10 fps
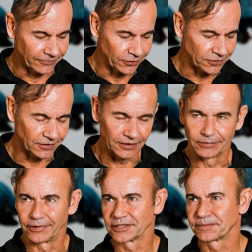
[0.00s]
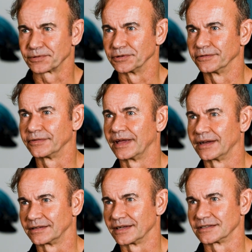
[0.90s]
virtually rust proof
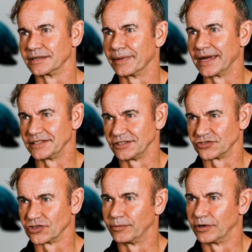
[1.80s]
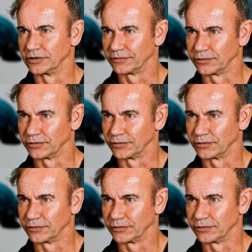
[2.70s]
and it does an amazing job on your